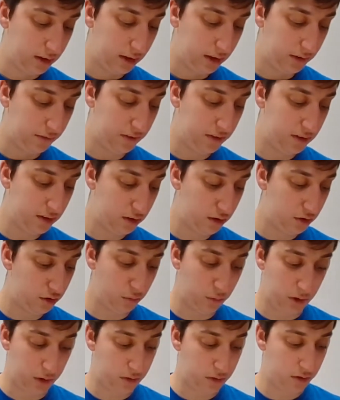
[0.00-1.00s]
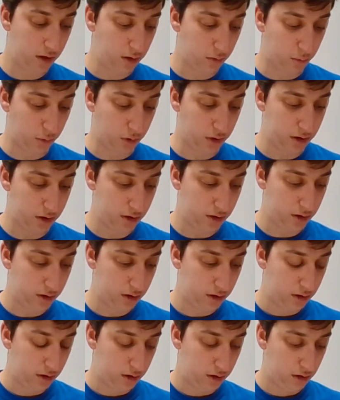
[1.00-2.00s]
If it didn't do what you thought it would,
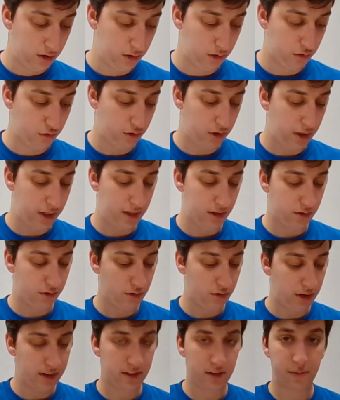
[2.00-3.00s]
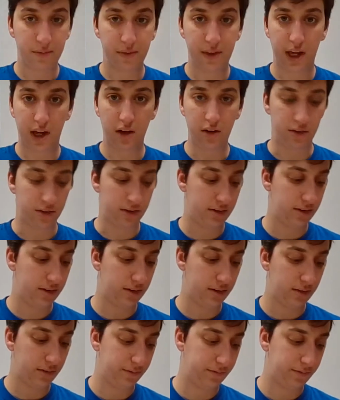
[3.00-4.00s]
you could try something else.